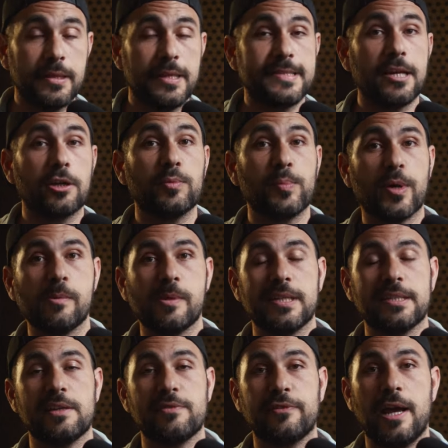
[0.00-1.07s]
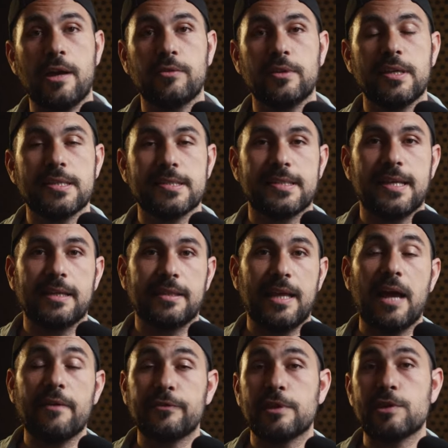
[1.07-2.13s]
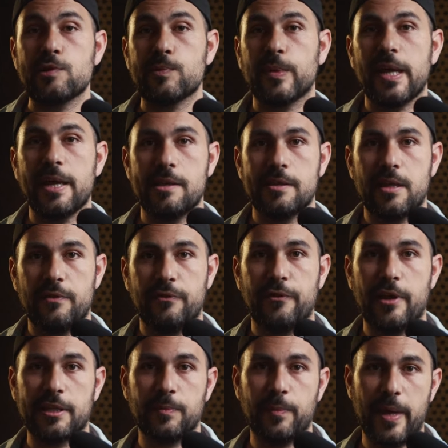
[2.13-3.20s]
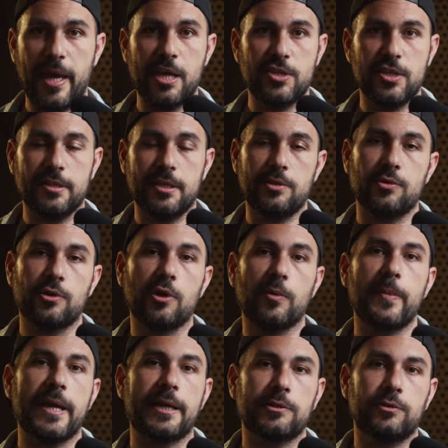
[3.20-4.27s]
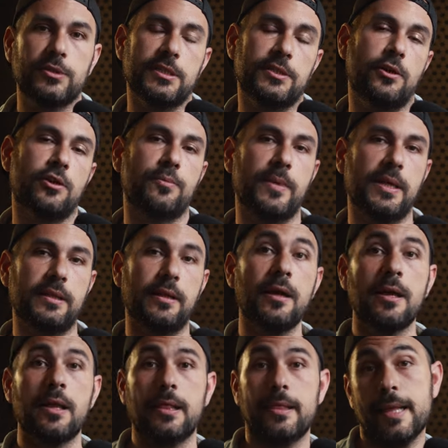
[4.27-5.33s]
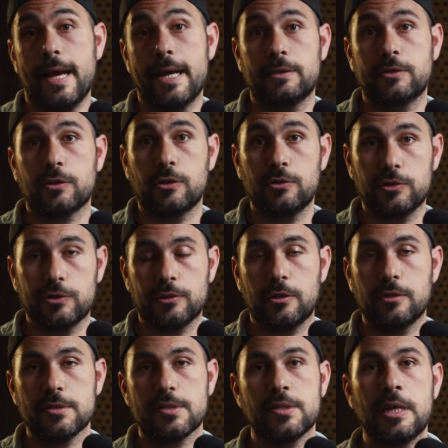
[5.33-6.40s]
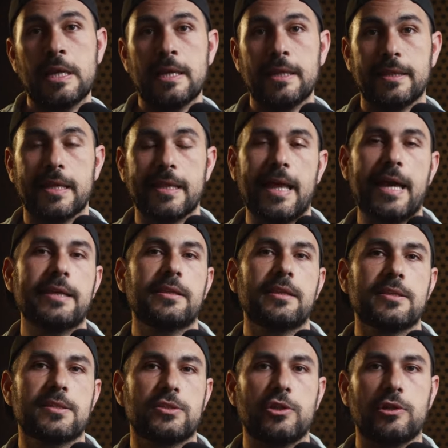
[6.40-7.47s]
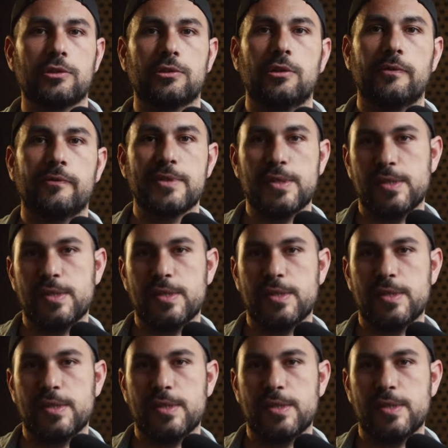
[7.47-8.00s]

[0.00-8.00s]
The second problem that I found is that after you play in the effect page and then you go back to the normal light controls, the light is sort of